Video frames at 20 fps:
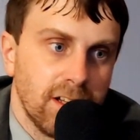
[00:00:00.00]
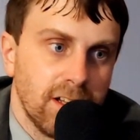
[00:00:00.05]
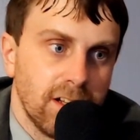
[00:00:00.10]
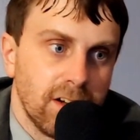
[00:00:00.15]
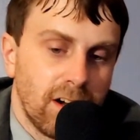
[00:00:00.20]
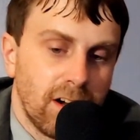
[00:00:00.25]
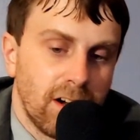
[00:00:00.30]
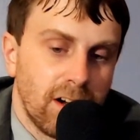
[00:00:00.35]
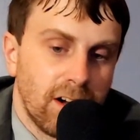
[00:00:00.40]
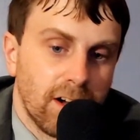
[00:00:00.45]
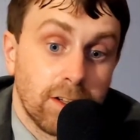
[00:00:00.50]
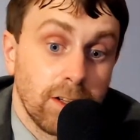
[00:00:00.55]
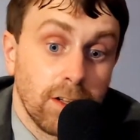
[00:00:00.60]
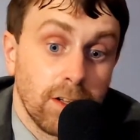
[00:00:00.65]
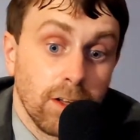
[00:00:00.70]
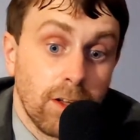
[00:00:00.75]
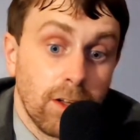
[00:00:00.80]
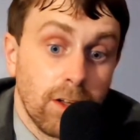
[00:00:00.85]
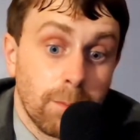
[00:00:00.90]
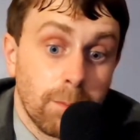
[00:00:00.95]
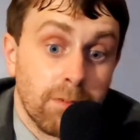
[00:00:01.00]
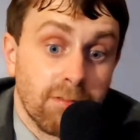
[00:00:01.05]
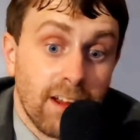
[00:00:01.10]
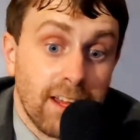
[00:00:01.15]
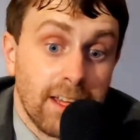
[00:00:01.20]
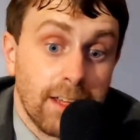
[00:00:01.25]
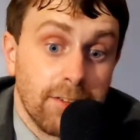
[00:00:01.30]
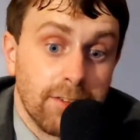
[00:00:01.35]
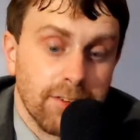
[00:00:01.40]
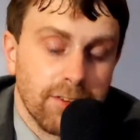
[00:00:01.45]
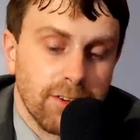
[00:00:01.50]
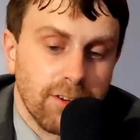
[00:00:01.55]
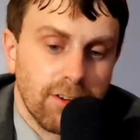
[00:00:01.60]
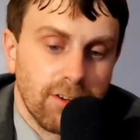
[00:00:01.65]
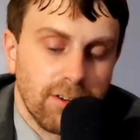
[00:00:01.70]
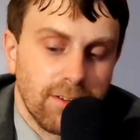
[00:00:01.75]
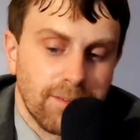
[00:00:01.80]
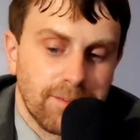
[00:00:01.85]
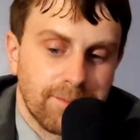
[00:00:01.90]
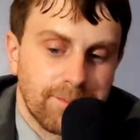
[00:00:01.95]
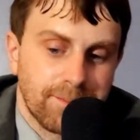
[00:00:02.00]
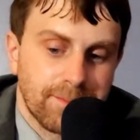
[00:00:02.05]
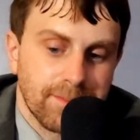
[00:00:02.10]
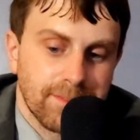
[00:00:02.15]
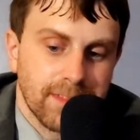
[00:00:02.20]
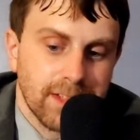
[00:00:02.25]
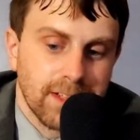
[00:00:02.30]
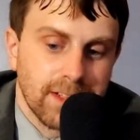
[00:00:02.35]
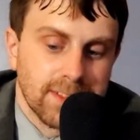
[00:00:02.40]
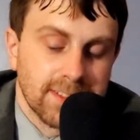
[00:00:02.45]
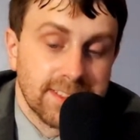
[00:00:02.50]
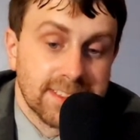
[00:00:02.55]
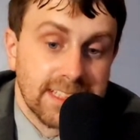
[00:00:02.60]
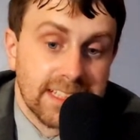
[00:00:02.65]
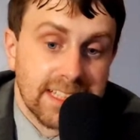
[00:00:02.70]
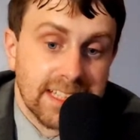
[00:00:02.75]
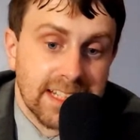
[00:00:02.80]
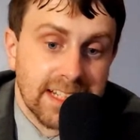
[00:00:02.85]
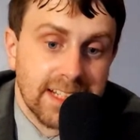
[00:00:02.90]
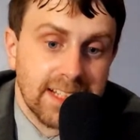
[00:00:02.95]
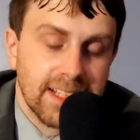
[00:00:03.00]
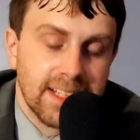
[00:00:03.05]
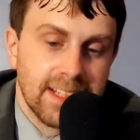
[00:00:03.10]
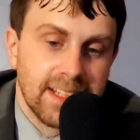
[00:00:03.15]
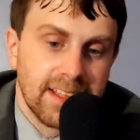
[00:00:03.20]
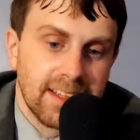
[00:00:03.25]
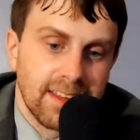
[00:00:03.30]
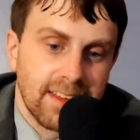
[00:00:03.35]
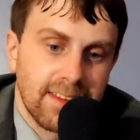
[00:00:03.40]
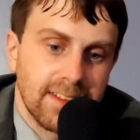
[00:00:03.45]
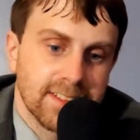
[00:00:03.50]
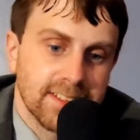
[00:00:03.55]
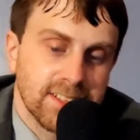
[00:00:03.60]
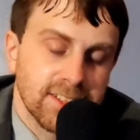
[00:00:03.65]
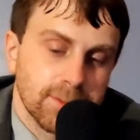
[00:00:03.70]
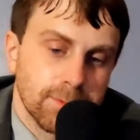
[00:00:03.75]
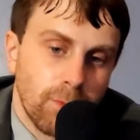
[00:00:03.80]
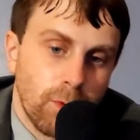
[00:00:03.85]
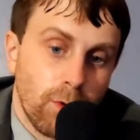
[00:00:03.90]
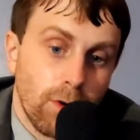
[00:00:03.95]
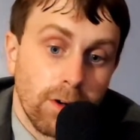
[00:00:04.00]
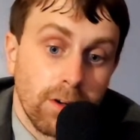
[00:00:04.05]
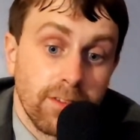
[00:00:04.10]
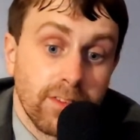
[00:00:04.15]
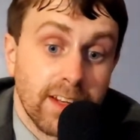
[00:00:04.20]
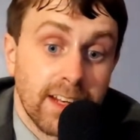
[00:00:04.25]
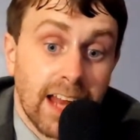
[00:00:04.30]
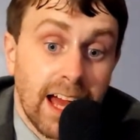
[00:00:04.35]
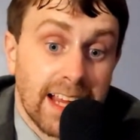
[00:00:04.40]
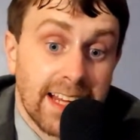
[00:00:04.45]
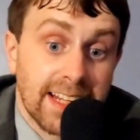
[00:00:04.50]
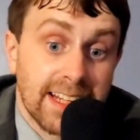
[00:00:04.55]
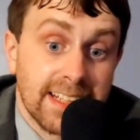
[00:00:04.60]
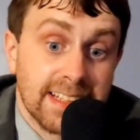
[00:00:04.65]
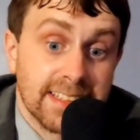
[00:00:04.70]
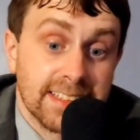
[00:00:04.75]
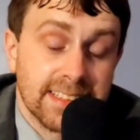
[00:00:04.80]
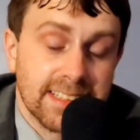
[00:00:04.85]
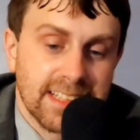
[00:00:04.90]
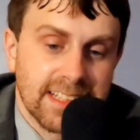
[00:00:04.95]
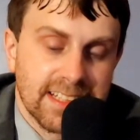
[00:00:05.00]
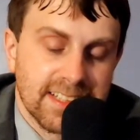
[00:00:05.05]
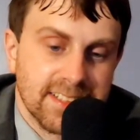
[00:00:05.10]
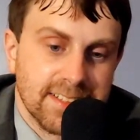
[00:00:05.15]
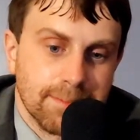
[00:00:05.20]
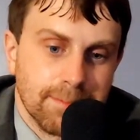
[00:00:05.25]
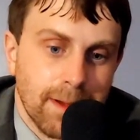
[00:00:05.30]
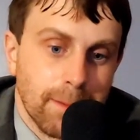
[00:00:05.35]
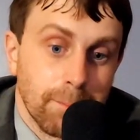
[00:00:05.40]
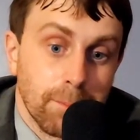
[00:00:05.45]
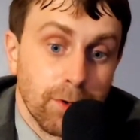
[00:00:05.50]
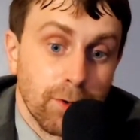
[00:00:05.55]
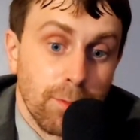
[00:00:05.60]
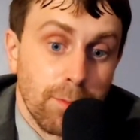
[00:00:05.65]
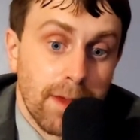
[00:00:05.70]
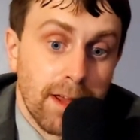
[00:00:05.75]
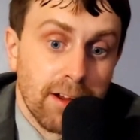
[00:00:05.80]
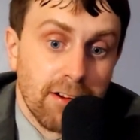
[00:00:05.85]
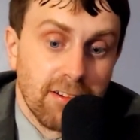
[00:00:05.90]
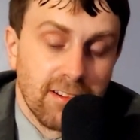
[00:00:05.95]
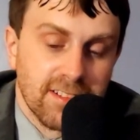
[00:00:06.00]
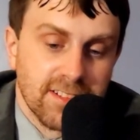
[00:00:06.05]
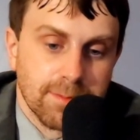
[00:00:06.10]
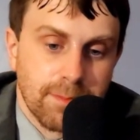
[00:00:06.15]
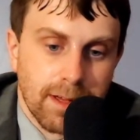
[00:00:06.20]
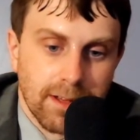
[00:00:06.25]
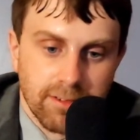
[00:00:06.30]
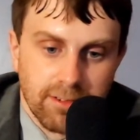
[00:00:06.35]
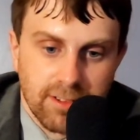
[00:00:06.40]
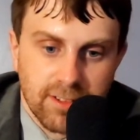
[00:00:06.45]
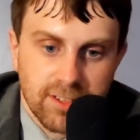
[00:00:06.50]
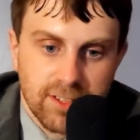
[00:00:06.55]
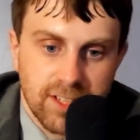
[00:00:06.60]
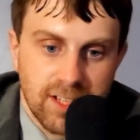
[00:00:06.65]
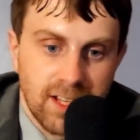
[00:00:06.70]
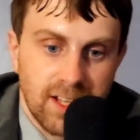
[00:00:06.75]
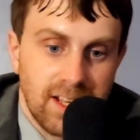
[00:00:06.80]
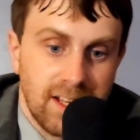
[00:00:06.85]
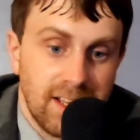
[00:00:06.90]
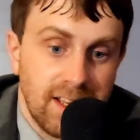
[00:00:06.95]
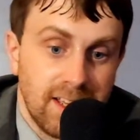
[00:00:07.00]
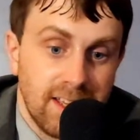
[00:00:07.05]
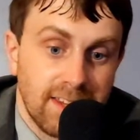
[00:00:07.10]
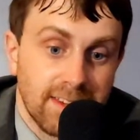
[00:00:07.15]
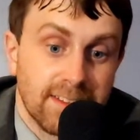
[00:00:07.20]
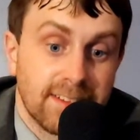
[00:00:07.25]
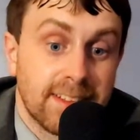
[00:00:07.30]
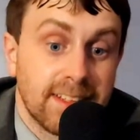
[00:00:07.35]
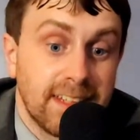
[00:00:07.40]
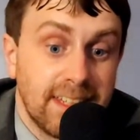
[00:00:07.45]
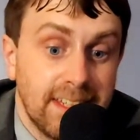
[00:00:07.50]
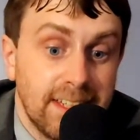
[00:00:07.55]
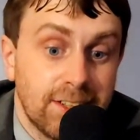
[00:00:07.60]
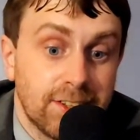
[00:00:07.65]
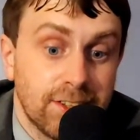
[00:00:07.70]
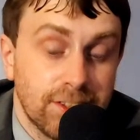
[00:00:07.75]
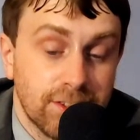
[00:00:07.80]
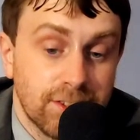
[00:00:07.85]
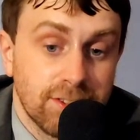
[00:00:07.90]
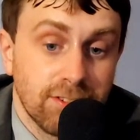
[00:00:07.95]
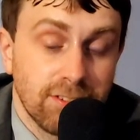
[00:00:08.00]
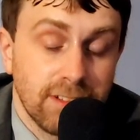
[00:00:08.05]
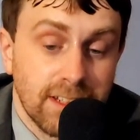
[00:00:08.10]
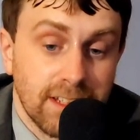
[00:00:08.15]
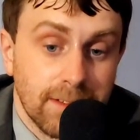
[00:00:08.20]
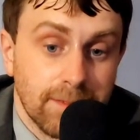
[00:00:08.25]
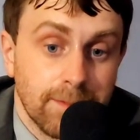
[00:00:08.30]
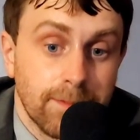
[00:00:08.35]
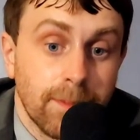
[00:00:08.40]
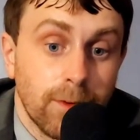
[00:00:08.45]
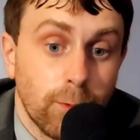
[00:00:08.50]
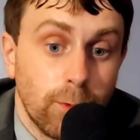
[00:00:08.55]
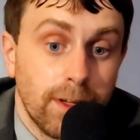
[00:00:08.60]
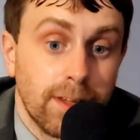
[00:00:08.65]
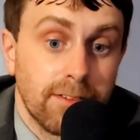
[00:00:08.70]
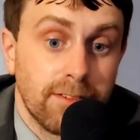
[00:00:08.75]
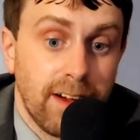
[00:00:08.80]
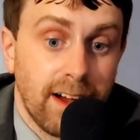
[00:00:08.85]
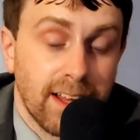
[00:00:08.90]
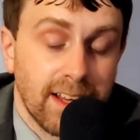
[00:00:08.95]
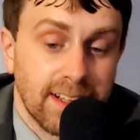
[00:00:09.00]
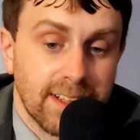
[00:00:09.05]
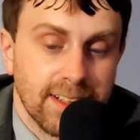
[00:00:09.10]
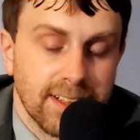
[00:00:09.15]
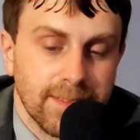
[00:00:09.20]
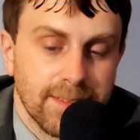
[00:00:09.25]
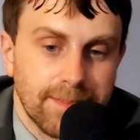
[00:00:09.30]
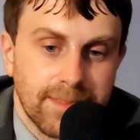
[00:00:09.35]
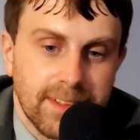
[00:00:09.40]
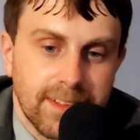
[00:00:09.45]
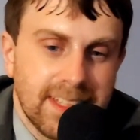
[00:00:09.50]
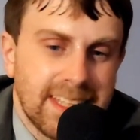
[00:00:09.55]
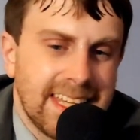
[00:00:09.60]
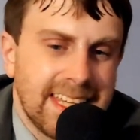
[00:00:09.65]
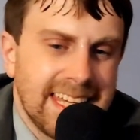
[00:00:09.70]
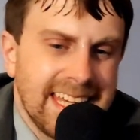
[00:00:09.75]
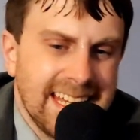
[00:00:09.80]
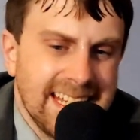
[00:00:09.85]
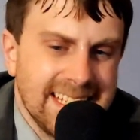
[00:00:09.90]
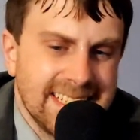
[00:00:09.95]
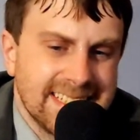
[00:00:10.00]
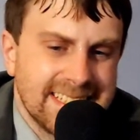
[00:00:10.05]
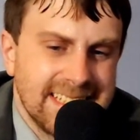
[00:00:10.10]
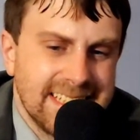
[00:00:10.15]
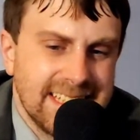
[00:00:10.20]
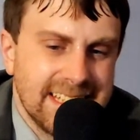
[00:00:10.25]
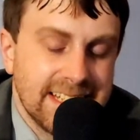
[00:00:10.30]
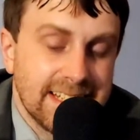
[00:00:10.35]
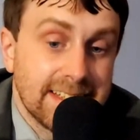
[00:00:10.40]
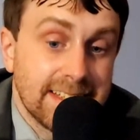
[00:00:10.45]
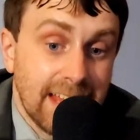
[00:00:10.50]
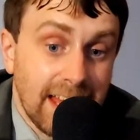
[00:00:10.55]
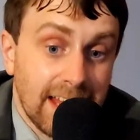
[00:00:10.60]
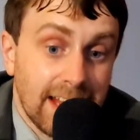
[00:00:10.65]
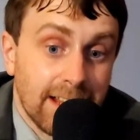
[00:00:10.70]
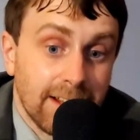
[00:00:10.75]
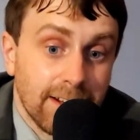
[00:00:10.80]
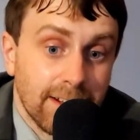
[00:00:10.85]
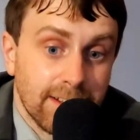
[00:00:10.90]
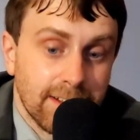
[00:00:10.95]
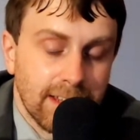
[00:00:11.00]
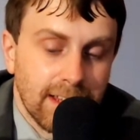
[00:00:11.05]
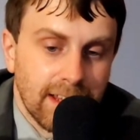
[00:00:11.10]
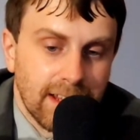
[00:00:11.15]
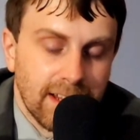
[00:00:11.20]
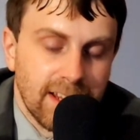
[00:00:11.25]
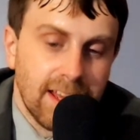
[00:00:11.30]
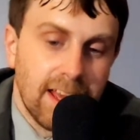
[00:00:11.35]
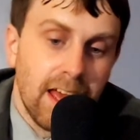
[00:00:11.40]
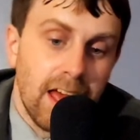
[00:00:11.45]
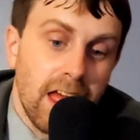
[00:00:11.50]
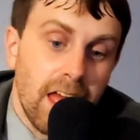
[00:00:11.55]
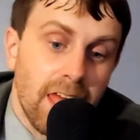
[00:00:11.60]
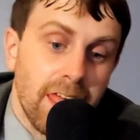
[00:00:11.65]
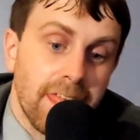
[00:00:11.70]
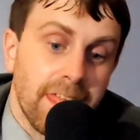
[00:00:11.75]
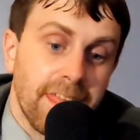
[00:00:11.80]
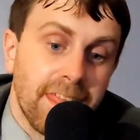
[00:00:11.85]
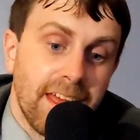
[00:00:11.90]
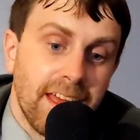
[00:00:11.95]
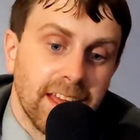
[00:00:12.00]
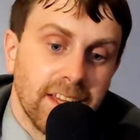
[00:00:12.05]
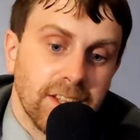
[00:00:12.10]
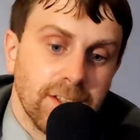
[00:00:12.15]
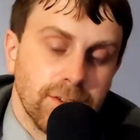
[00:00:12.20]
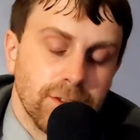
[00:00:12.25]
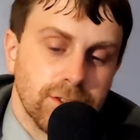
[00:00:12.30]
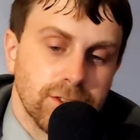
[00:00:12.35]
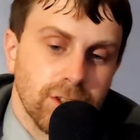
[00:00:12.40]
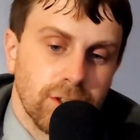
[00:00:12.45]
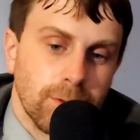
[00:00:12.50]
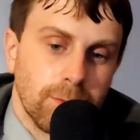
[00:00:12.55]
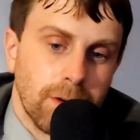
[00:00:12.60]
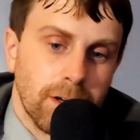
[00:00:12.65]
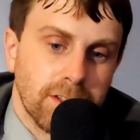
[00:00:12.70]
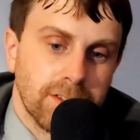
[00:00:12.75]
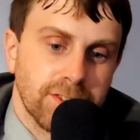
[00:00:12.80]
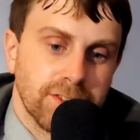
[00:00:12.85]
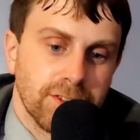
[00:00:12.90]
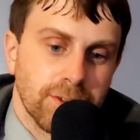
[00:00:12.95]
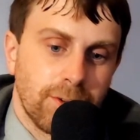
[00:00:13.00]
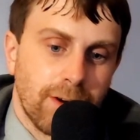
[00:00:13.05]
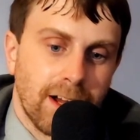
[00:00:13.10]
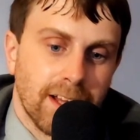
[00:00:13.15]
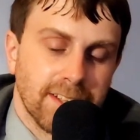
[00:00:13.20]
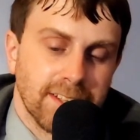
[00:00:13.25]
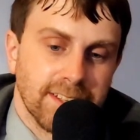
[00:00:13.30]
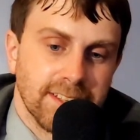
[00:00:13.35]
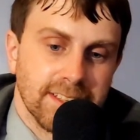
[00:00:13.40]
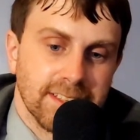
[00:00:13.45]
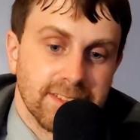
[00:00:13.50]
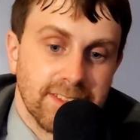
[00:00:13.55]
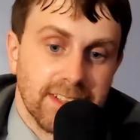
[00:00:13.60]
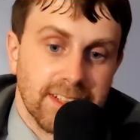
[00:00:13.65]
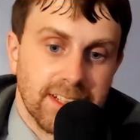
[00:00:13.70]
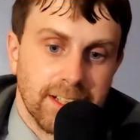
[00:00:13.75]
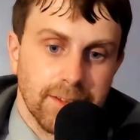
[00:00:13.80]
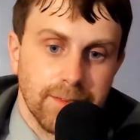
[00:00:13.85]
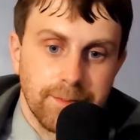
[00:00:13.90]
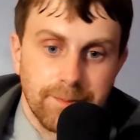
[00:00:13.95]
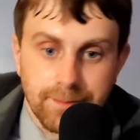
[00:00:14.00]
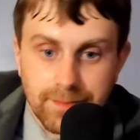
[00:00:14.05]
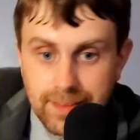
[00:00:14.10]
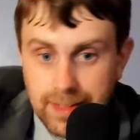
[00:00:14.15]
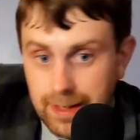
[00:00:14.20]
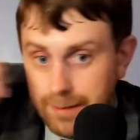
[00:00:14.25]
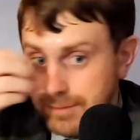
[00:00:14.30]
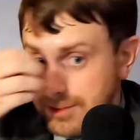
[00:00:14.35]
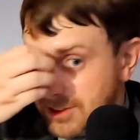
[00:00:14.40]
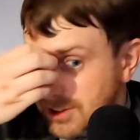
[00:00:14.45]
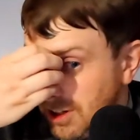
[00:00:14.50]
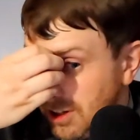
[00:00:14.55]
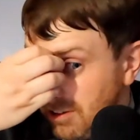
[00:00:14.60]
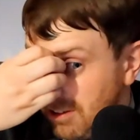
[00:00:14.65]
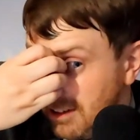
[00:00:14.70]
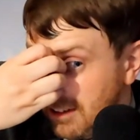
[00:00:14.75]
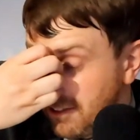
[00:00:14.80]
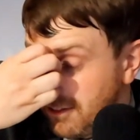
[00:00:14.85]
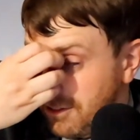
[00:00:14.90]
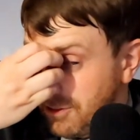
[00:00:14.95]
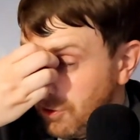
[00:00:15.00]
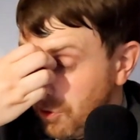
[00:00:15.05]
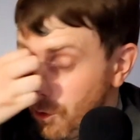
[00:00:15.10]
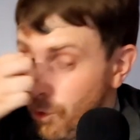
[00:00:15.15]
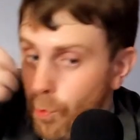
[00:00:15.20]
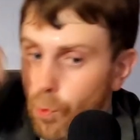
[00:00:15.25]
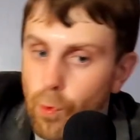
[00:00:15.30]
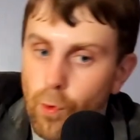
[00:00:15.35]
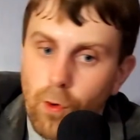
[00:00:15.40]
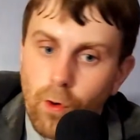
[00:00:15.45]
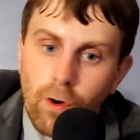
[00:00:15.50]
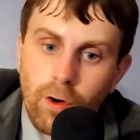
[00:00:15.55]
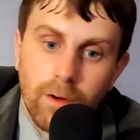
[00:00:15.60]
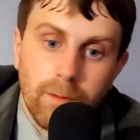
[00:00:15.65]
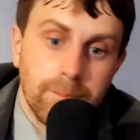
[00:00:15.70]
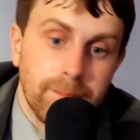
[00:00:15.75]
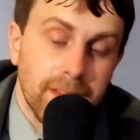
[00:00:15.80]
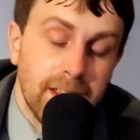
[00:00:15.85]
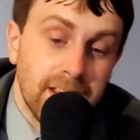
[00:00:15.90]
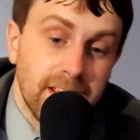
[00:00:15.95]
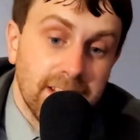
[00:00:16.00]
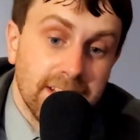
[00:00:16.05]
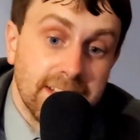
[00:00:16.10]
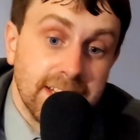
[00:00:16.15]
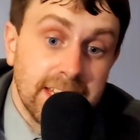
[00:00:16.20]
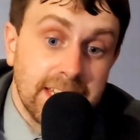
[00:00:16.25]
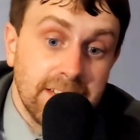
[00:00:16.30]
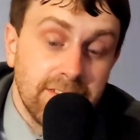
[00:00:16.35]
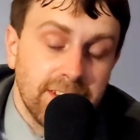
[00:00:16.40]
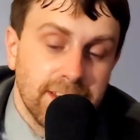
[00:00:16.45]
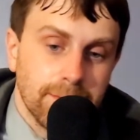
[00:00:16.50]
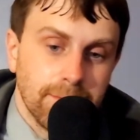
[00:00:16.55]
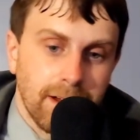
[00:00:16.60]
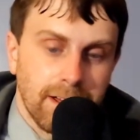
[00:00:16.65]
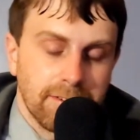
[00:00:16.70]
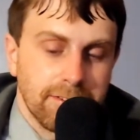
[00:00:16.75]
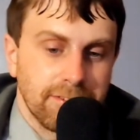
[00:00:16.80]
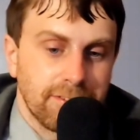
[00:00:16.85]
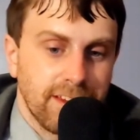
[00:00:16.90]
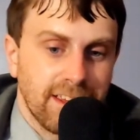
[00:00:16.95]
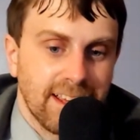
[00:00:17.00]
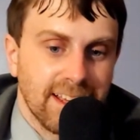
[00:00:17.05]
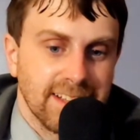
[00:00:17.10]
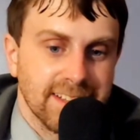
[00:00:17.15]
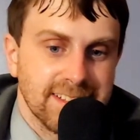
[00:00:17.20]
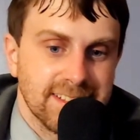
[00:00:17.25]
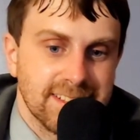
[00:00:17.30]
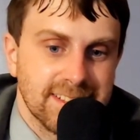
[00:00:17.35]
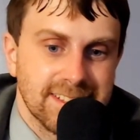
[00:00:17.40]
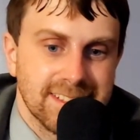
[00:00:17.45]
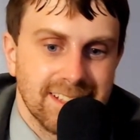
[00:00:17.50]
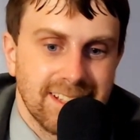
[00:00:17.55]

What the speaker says: club raver scene. This is more of a 90s kids member berries beverage. The Tahitian Treat with vodka. Easy 10 out of 10. Thank you so much for watching this video. I'm sorry for leaving my fans